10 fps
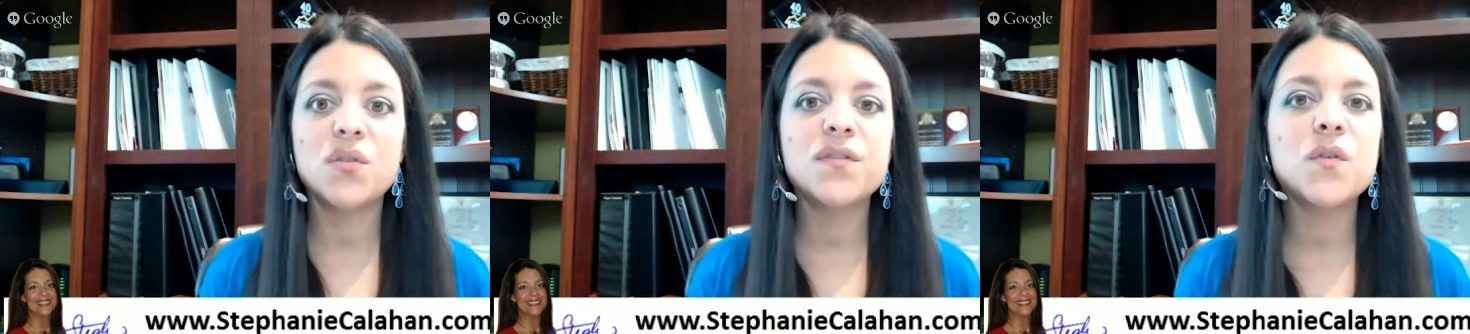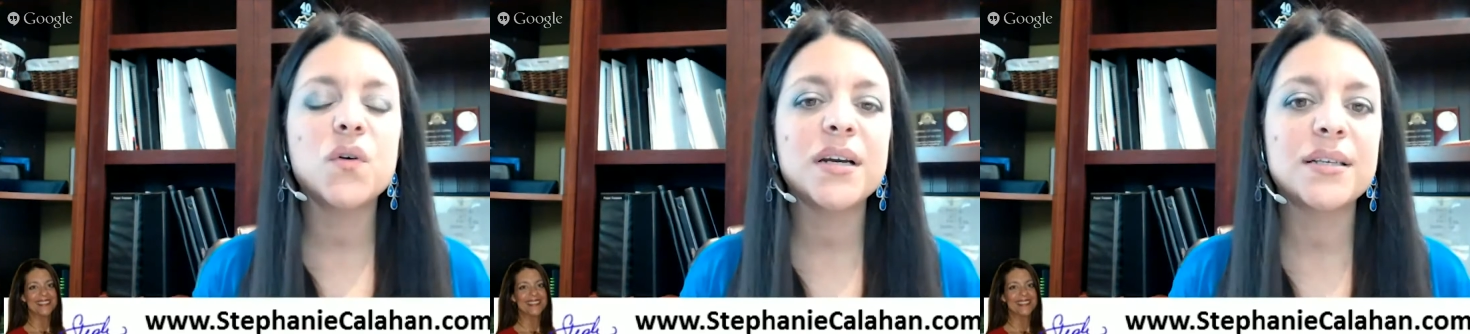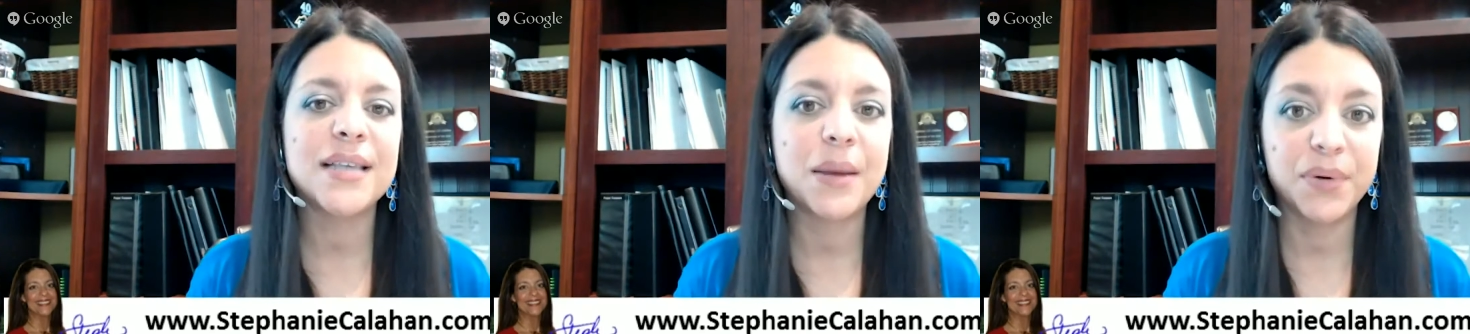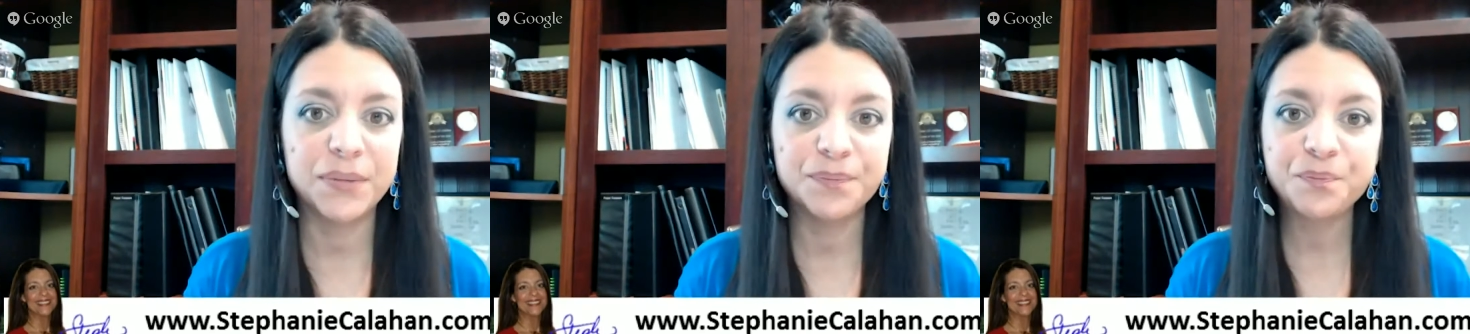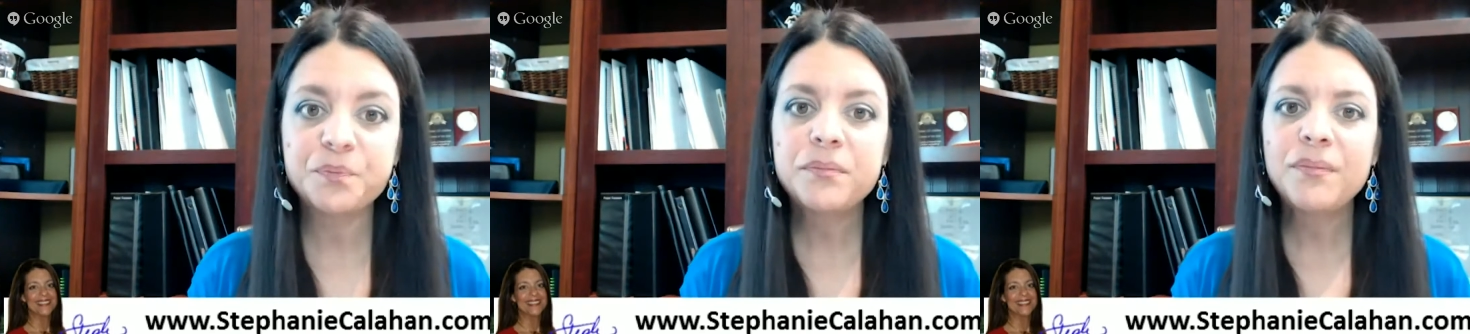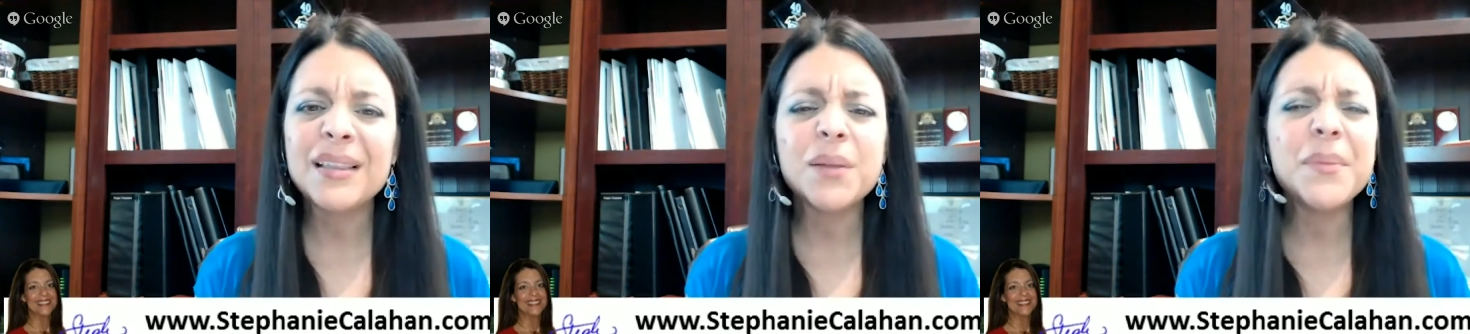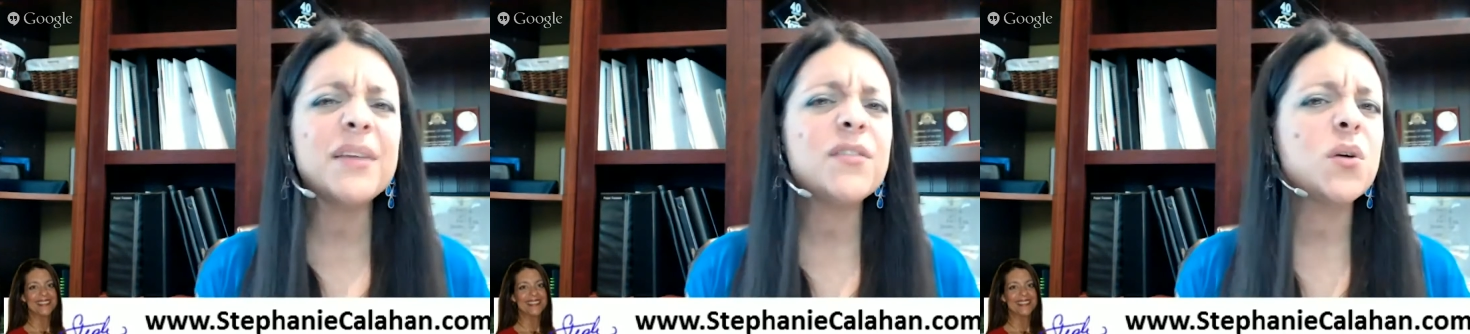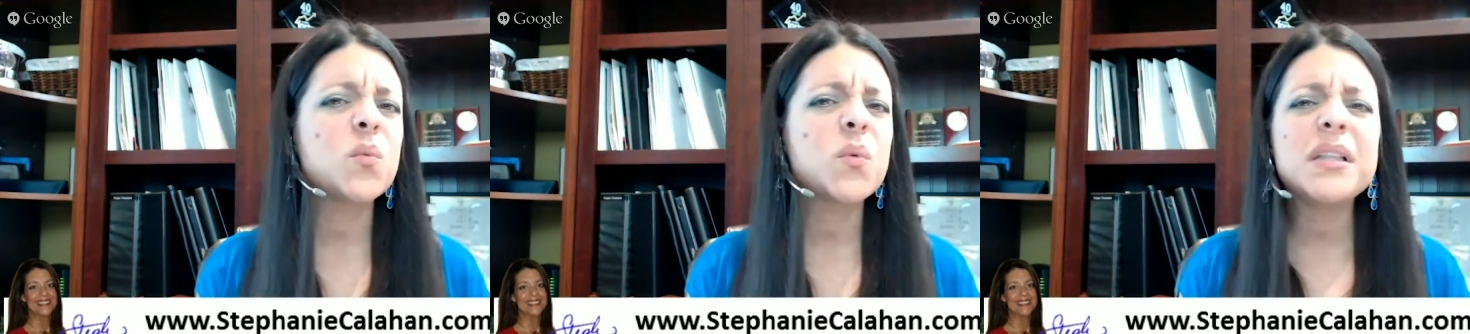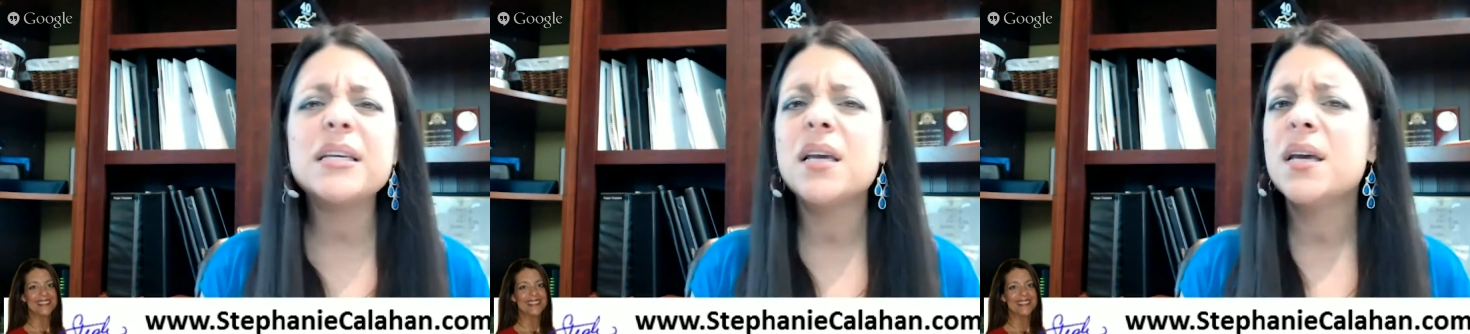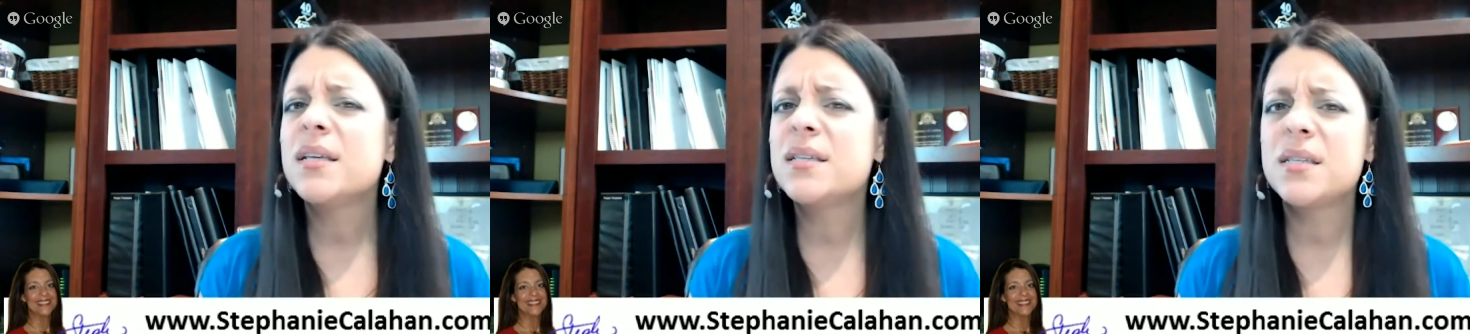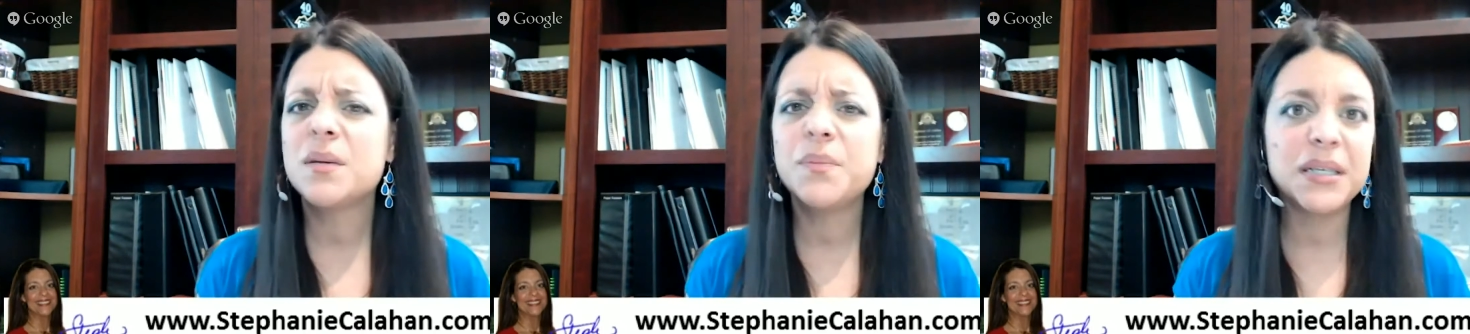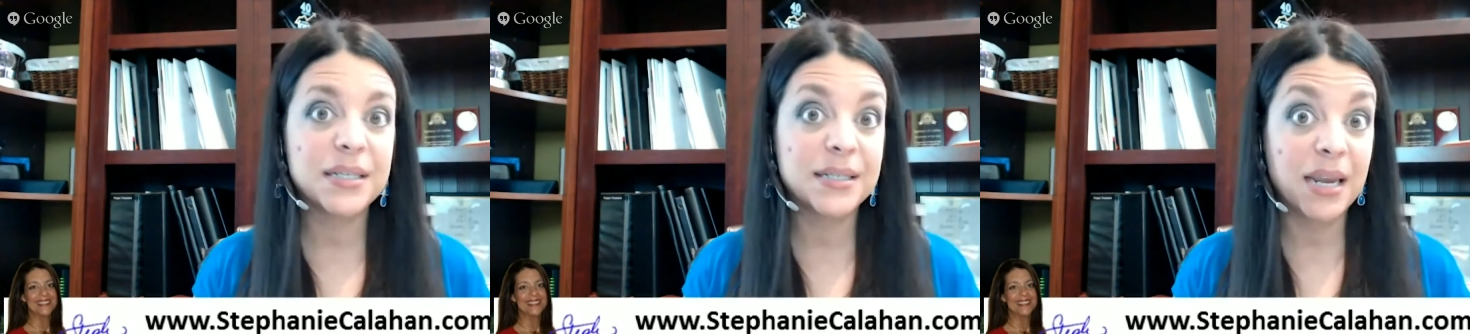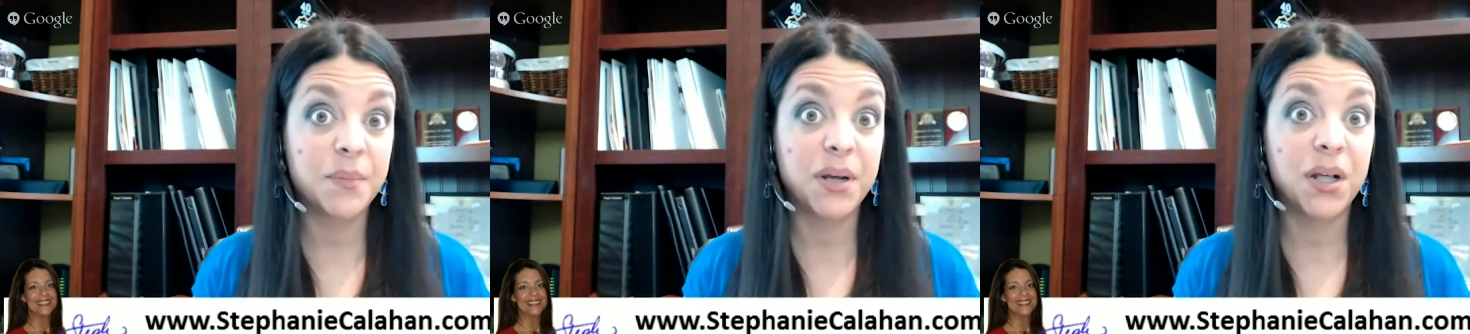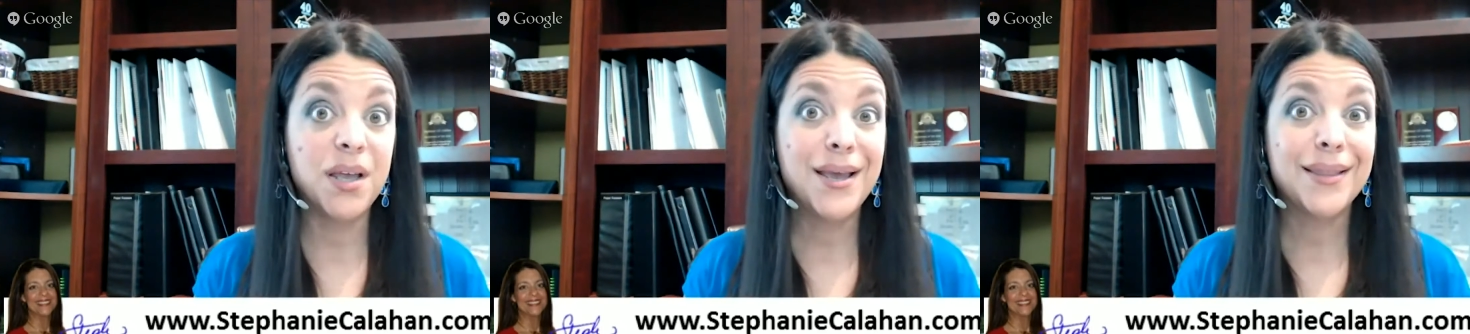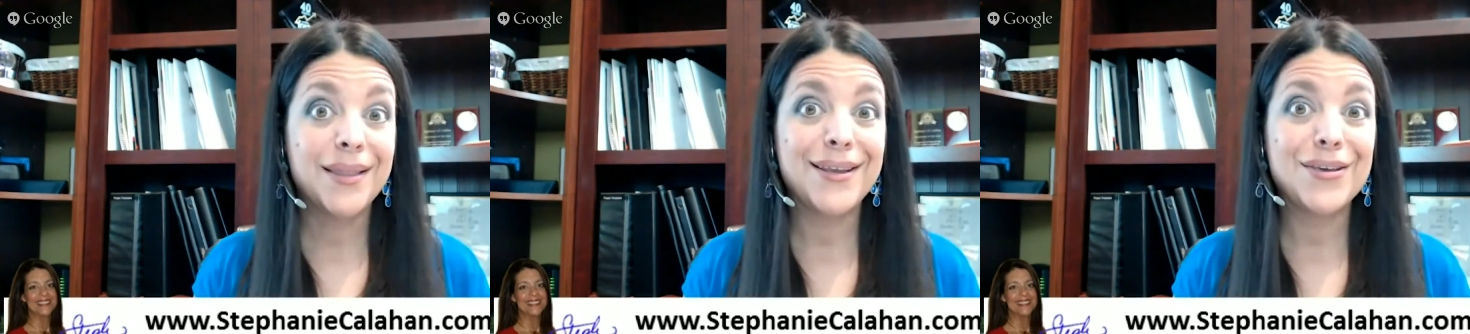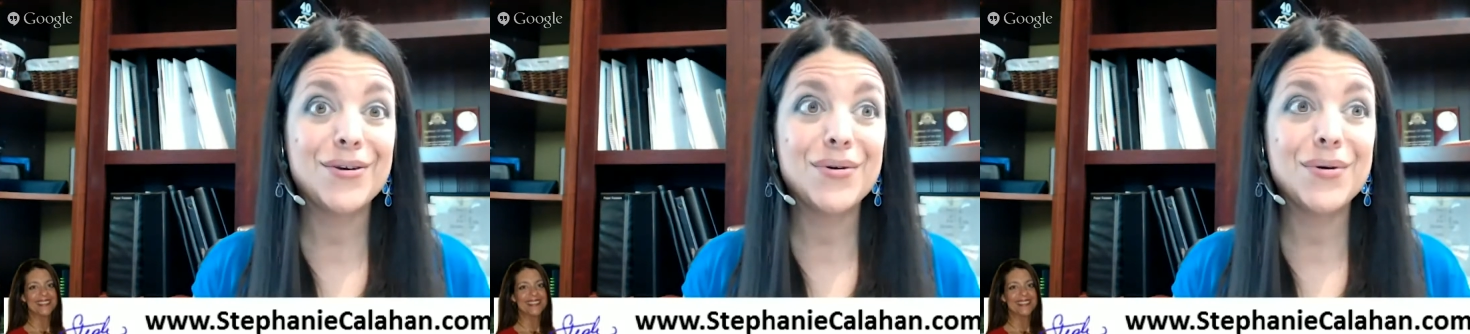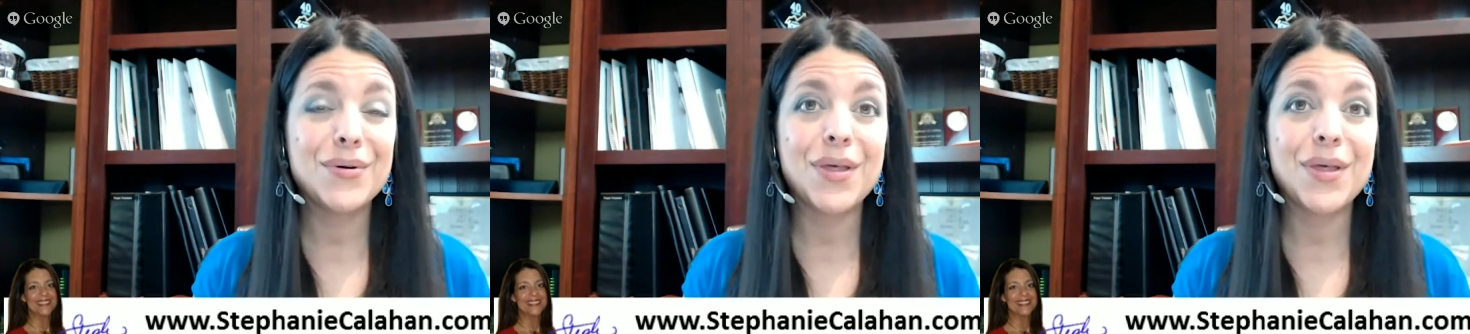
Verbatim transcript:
Speaker 1: So for example, let me give you a really simple example that you,